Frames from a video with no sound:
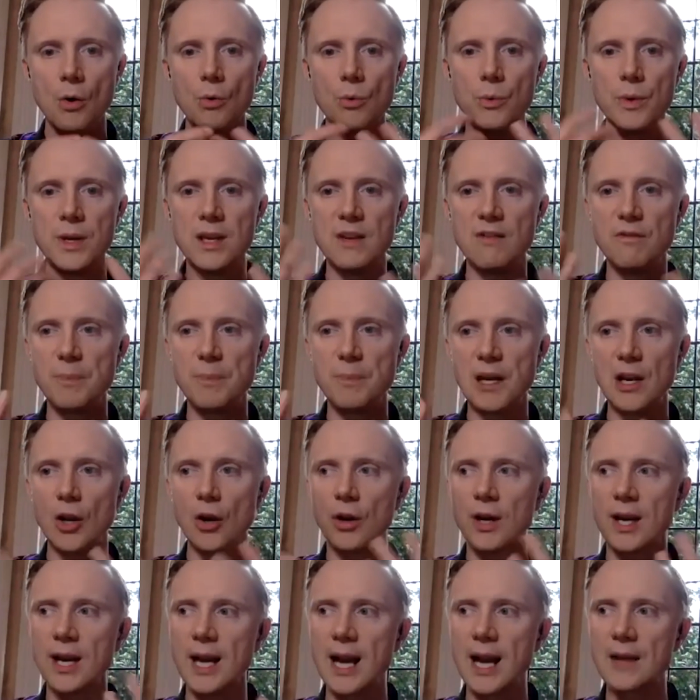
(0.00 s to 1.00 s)
we've been
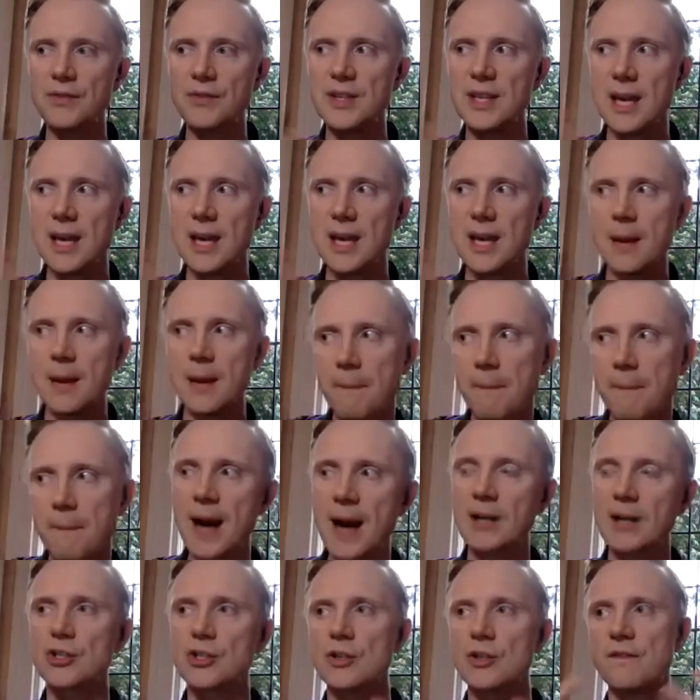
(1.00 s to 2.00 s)
looking at the
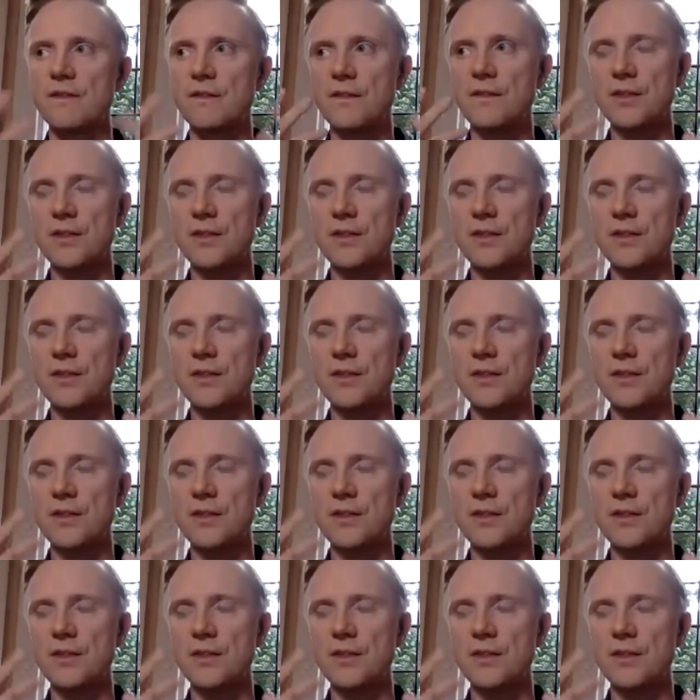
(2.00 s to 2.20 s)
impacts of